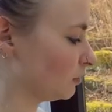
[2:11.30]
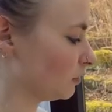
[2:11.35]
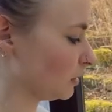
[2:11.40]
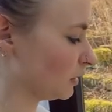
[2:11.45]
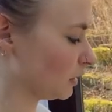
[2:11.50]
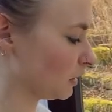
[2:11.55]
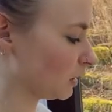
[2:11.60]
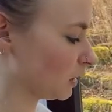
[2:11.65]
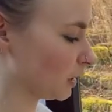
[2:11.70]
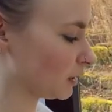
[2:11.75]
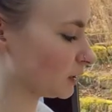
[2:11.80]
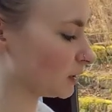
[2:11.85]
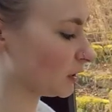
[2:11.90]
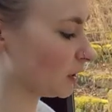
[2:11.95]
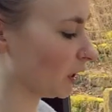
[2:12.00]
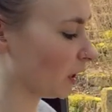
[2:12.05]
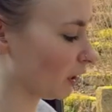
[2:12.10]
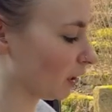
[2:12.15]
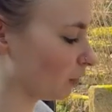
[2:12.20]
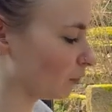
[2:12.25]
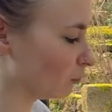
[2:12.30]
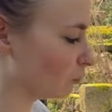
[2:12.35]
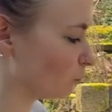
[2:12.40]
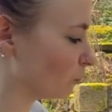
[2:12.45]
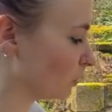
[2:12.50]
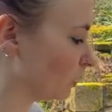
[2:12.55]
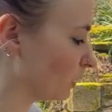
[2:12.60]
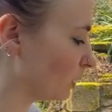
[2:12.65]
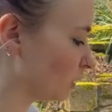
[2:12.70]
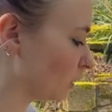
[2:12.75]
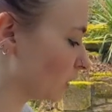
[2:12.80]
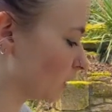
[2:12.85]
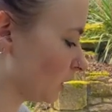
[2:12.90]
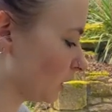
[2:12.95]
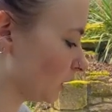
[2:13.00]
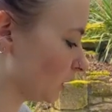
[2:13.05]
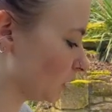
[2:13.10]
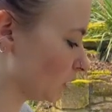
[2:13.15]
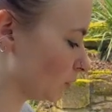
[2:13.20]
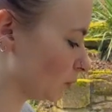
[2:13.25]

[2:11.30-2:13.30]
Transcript: we did last time, which is